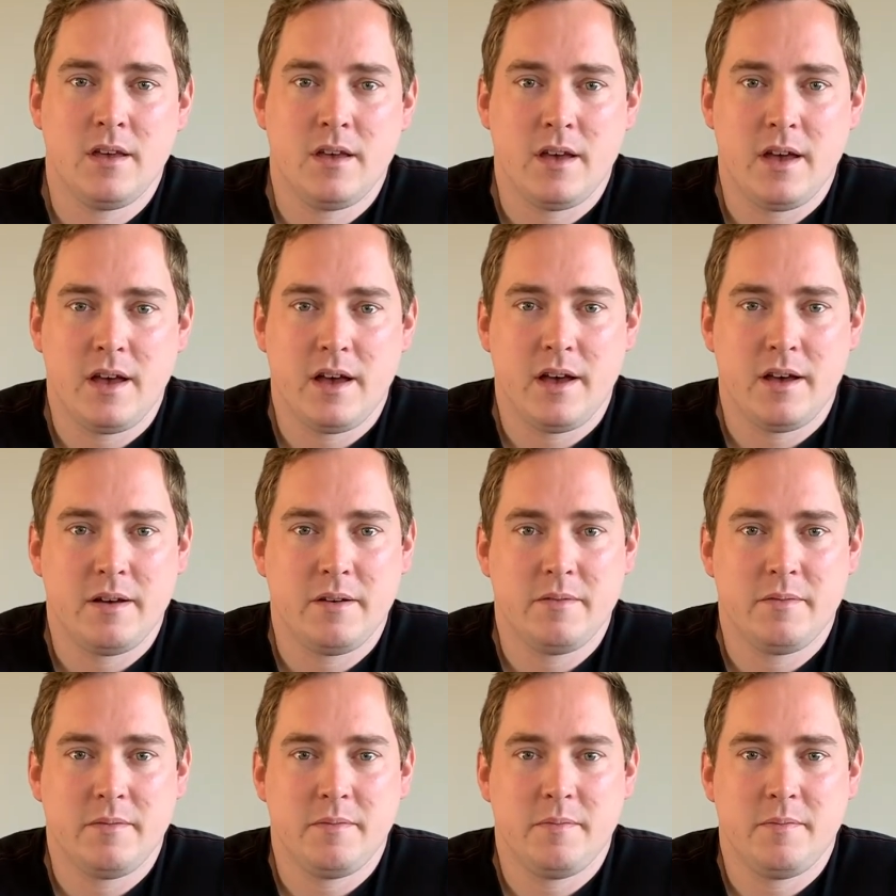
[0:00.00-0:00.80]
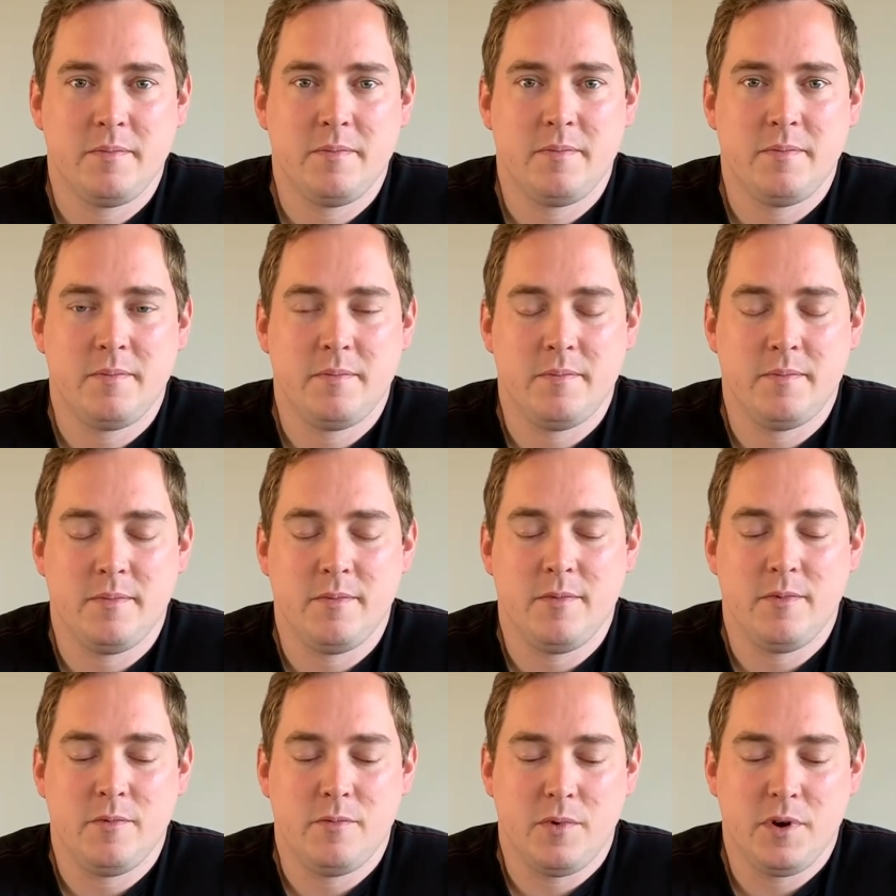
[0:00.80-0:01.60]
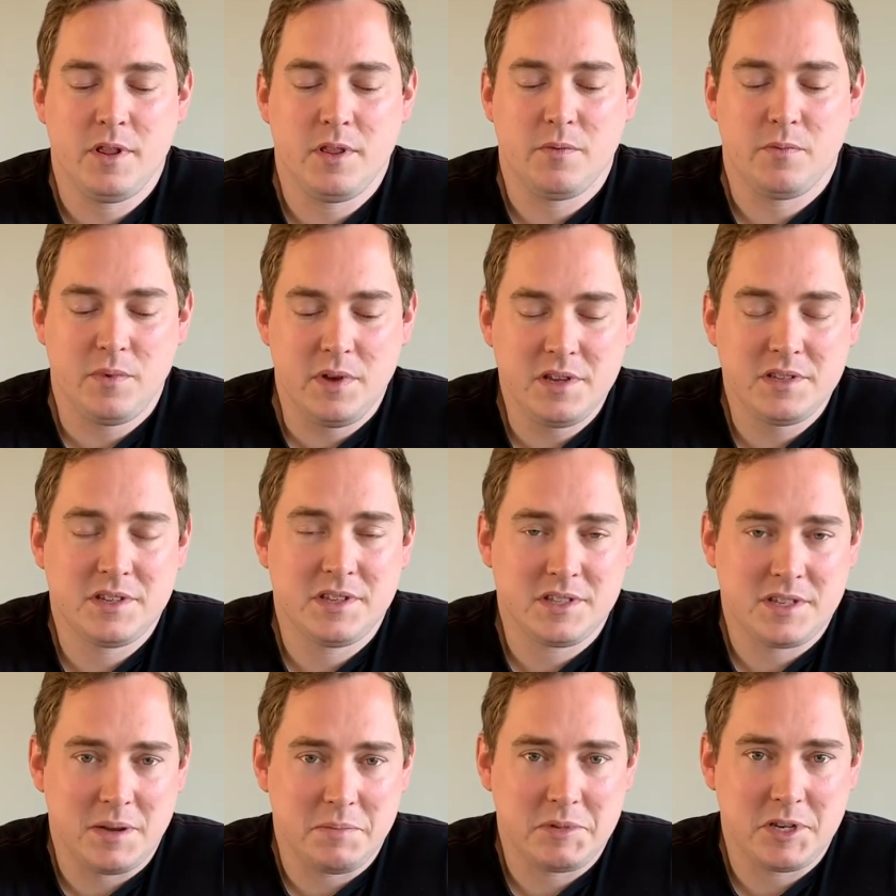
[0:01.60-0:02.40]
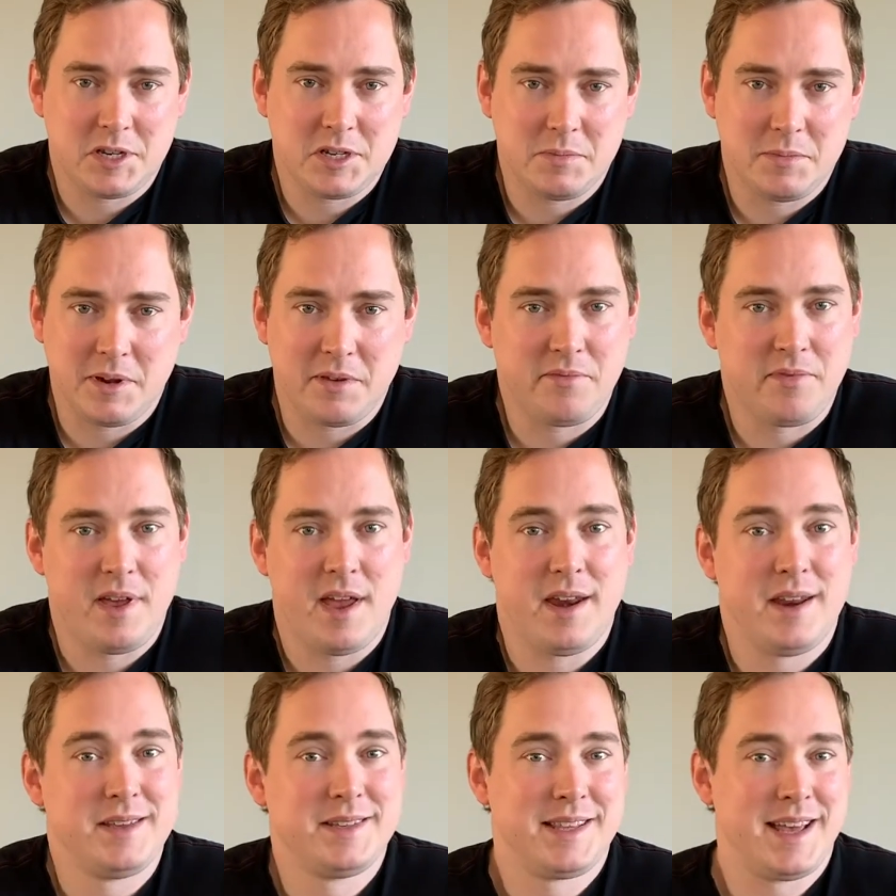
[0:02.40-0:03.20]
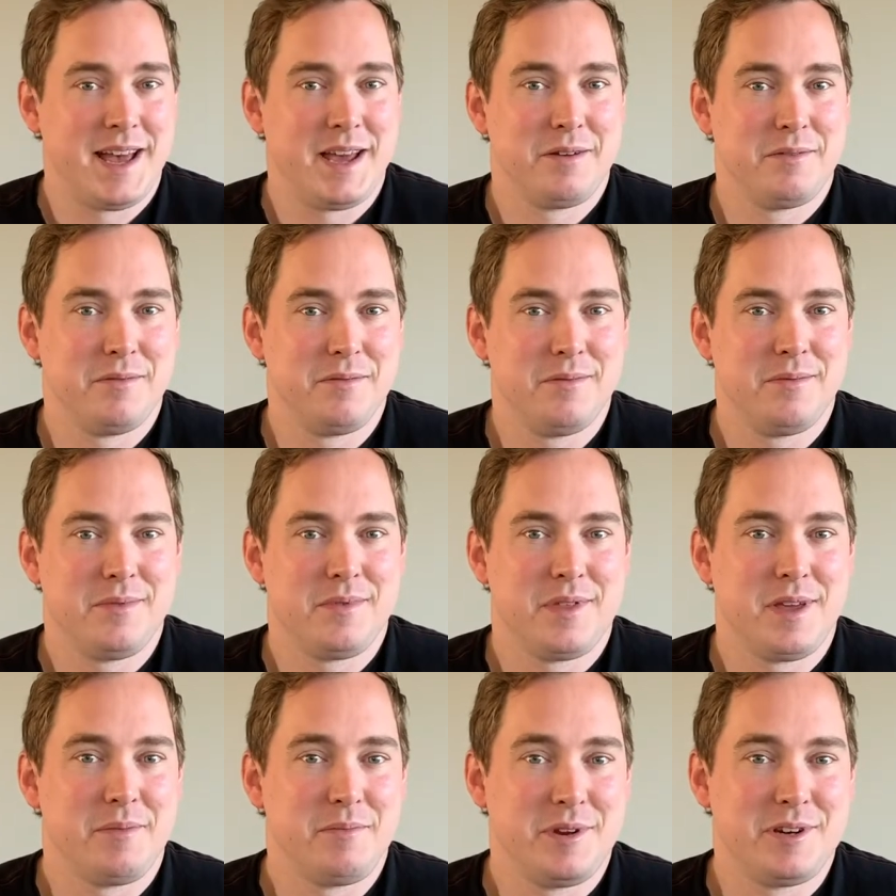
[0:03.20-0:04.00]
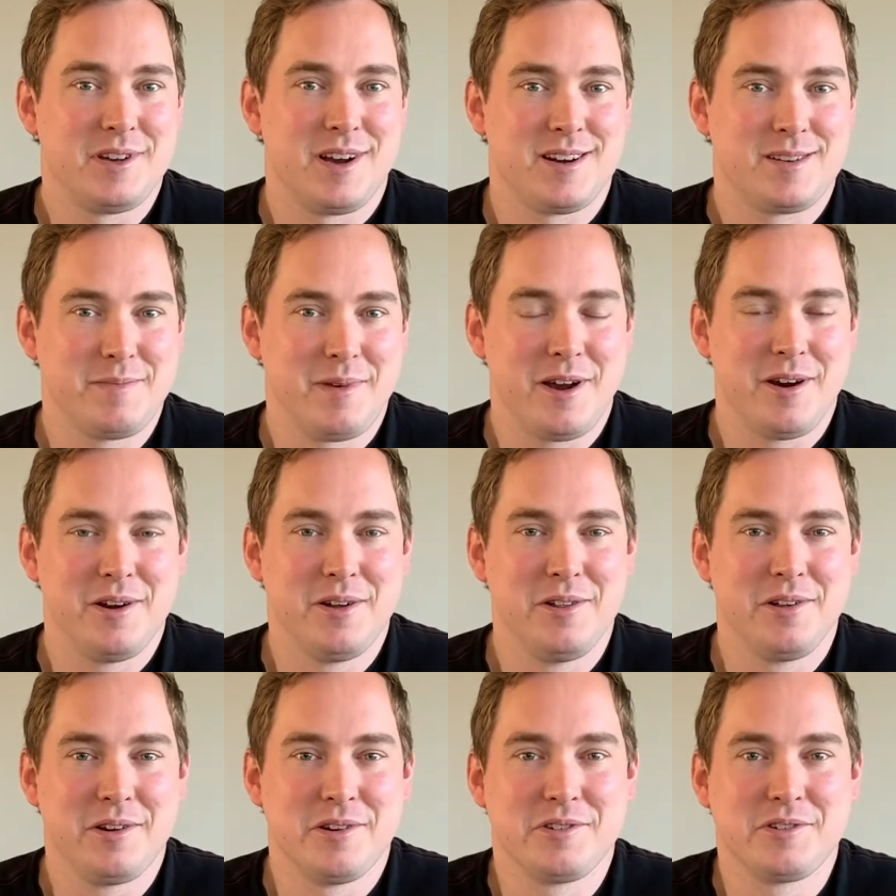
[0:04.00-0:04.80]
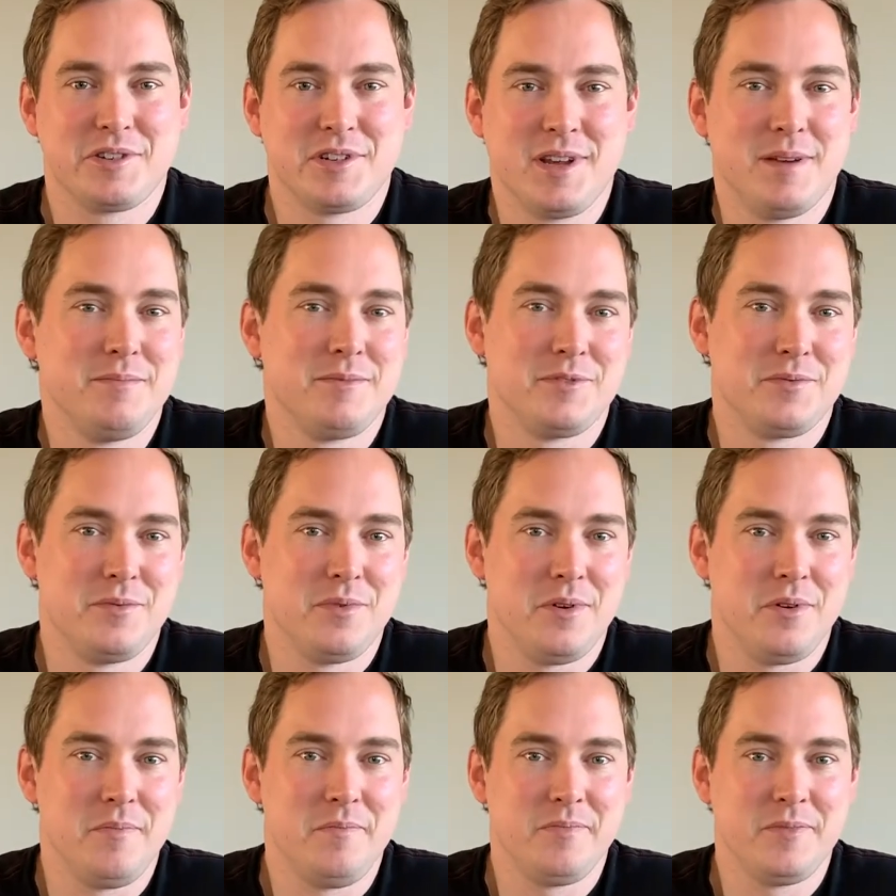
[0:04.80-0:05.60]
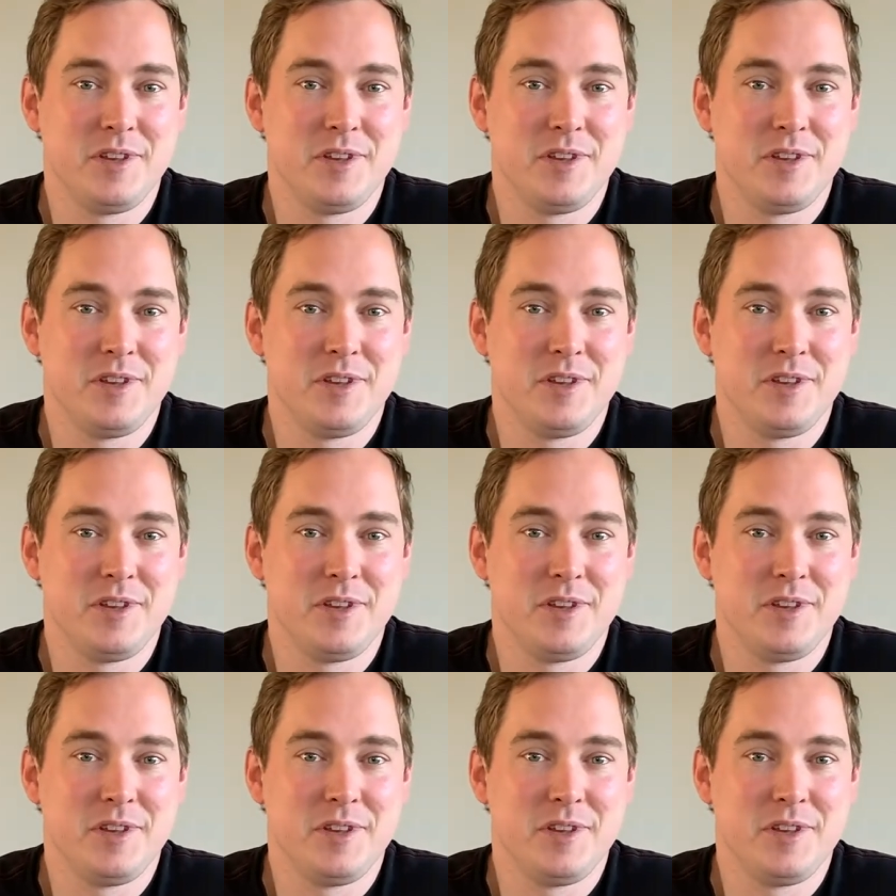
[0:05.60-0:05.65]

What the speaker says: One of the reasons I'm such a big fan is that thing we talked about earlier, stems rule.